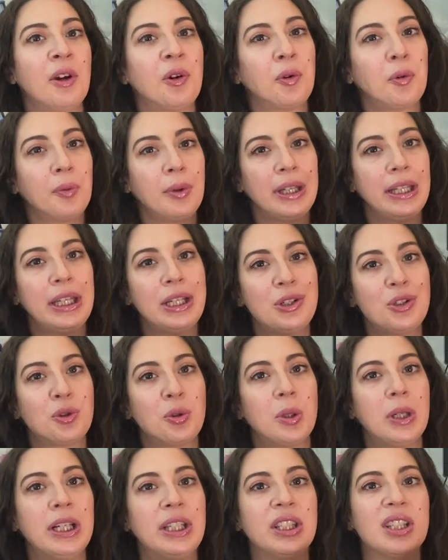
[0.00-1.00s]
really
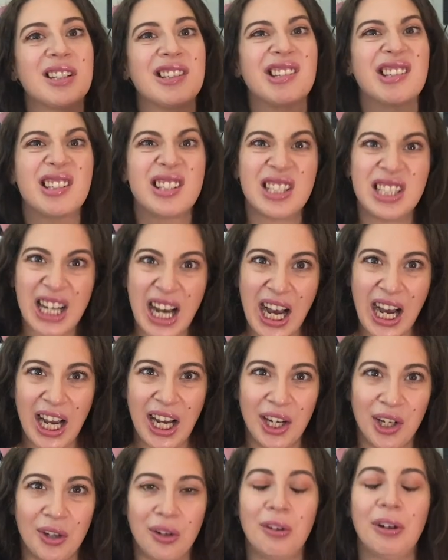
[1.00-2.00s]
enjoyed the
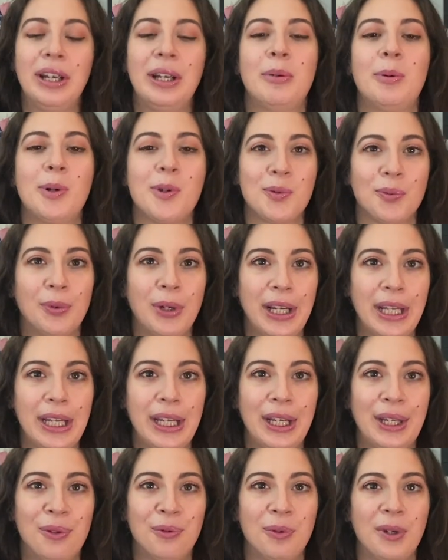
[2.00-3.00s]
style it was written in,